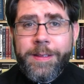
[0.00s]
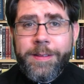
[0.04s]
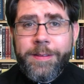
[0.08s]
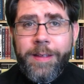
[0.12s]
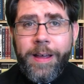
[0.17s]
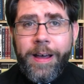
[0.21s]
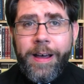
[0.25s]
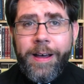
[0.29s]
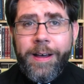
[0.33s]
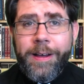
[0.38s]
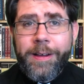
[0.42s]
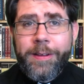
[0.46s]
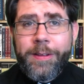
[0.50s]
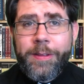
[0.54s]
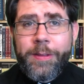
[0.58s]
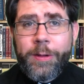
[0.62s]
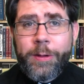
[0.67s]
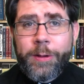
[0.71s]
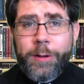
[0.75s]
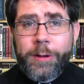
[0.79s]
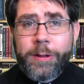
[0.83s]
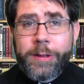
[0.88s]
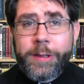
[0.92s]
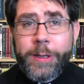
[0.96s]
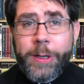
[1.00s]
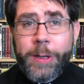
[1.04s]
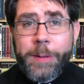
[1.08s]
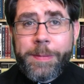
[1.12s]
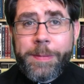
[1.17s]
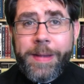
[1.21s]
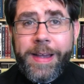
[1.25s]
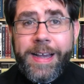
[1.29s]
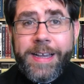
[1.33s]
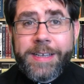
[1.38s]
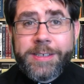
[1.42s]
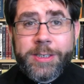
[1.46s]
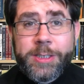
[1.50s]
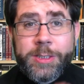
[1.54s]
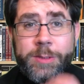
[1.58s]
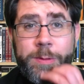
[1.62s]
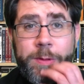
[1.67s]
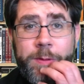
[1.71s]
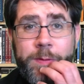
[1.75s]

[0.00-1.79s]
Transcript: the earlier passage, with